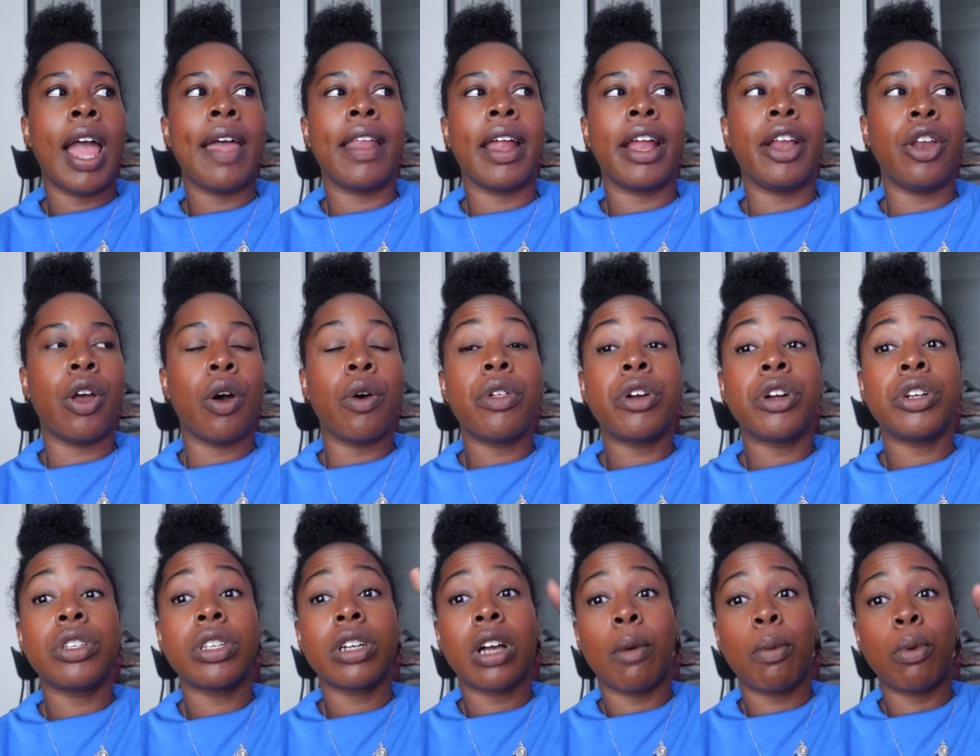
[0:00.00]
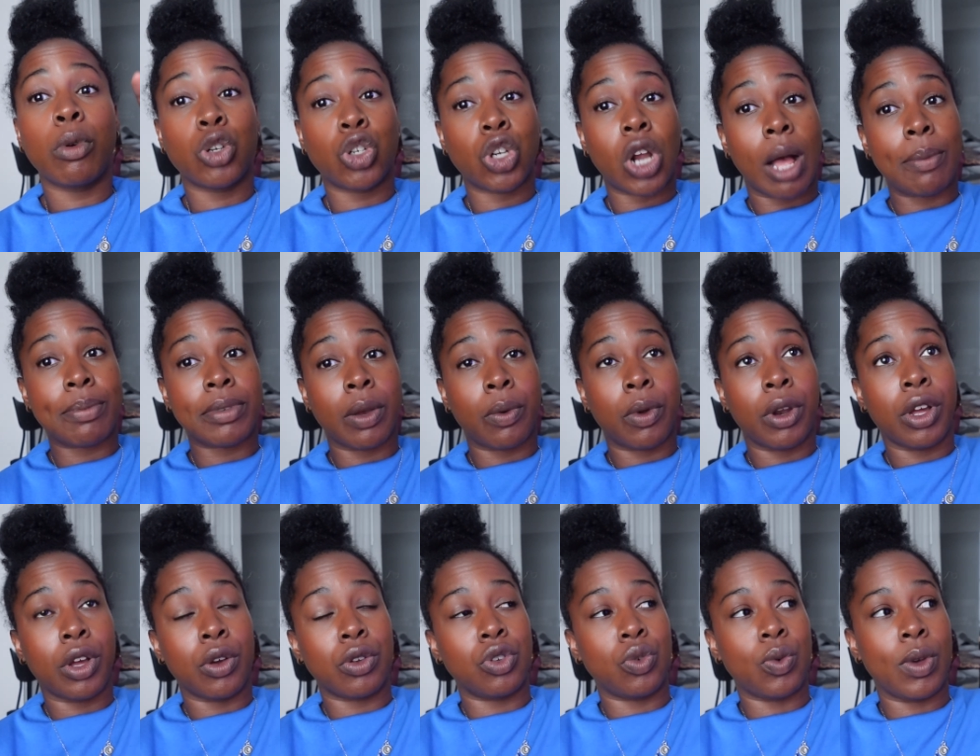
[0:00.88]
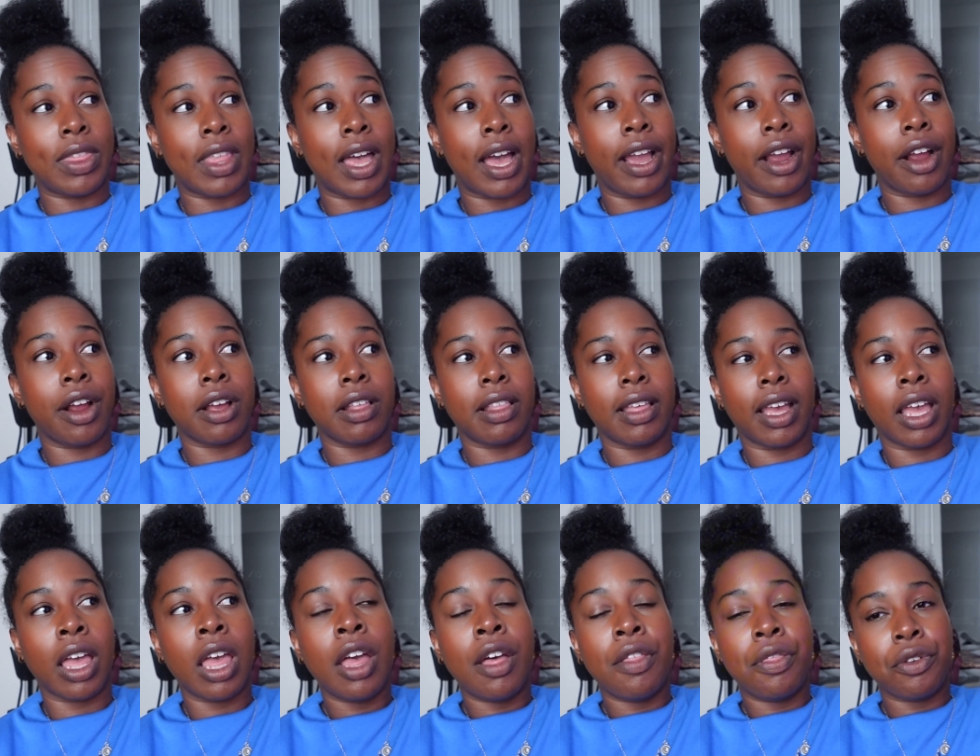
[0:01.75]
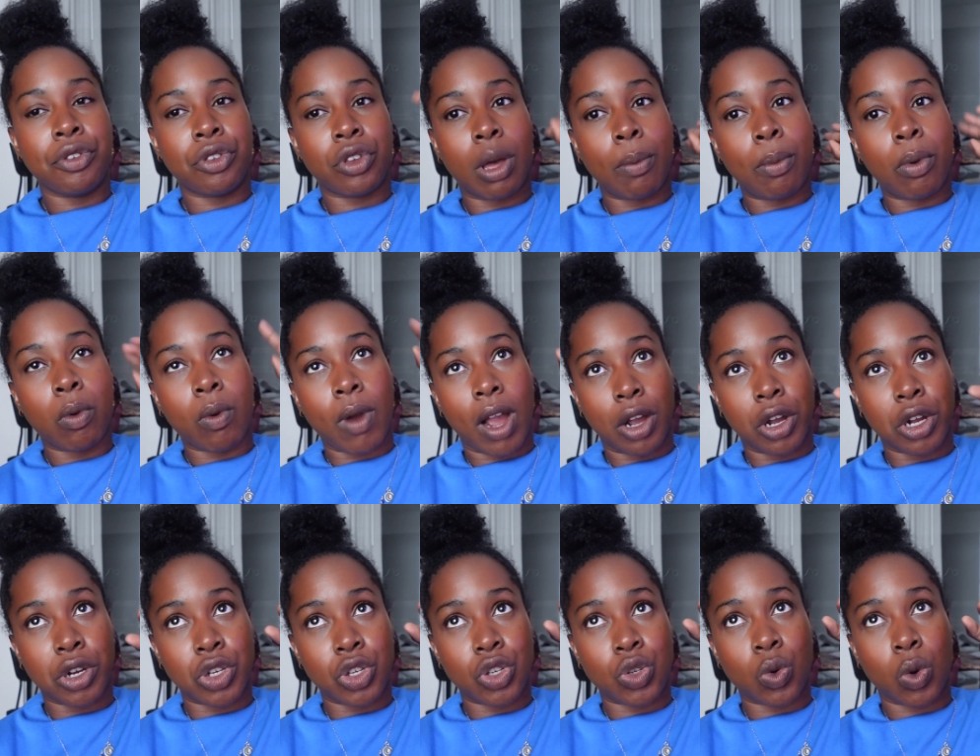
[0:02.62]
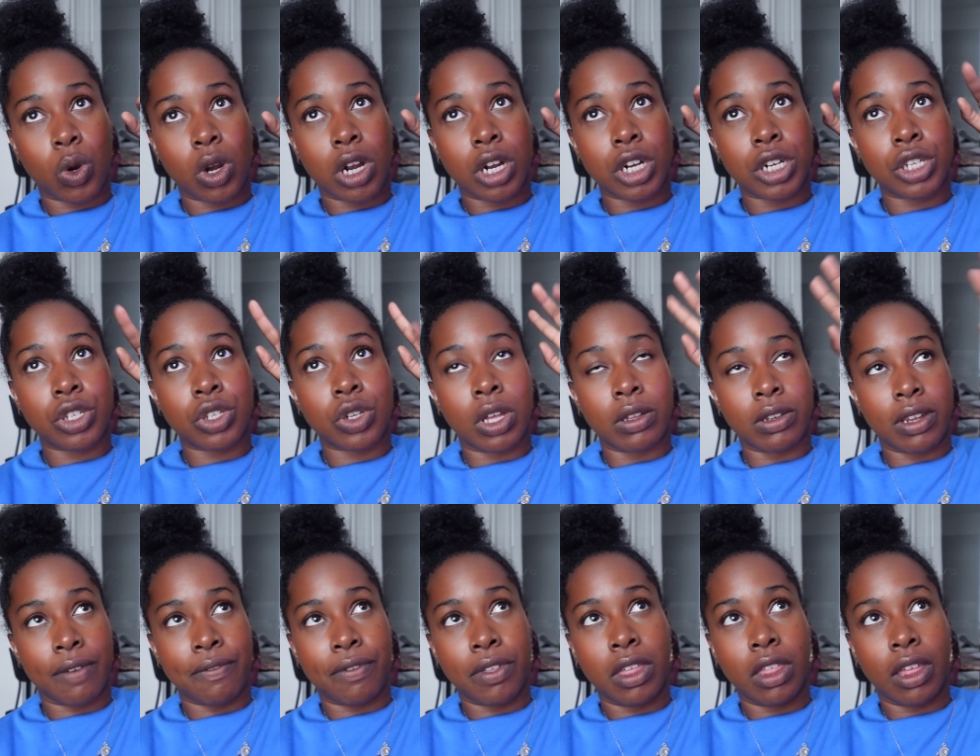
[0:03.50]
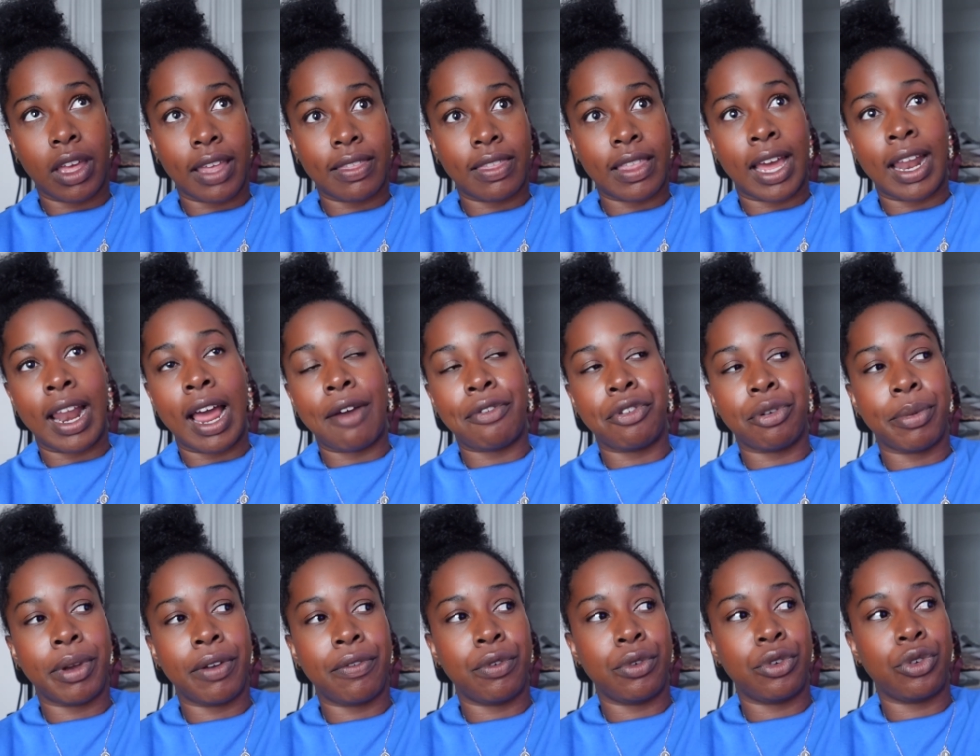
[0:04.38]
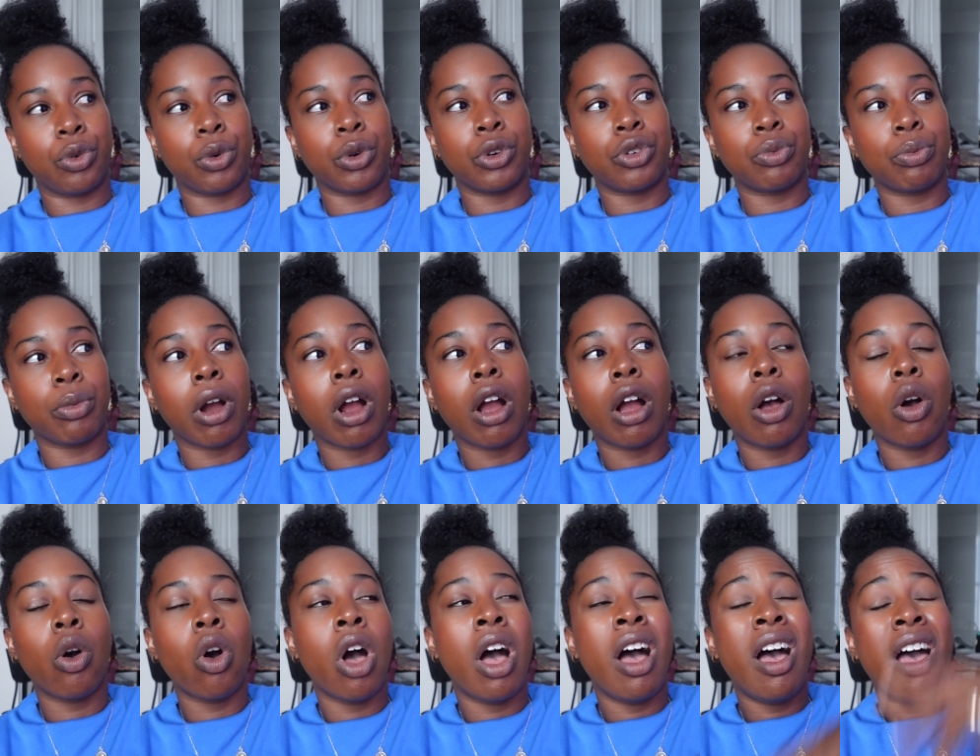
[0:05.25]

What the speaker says: And I know there's a couple shops I want to go to in that area. Like there's a couple record stores, so I'll definitely look at that after my food tour tomorrow.